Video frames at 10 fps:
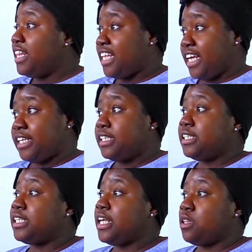
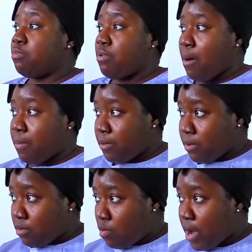things in the proper
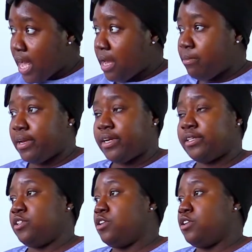way, because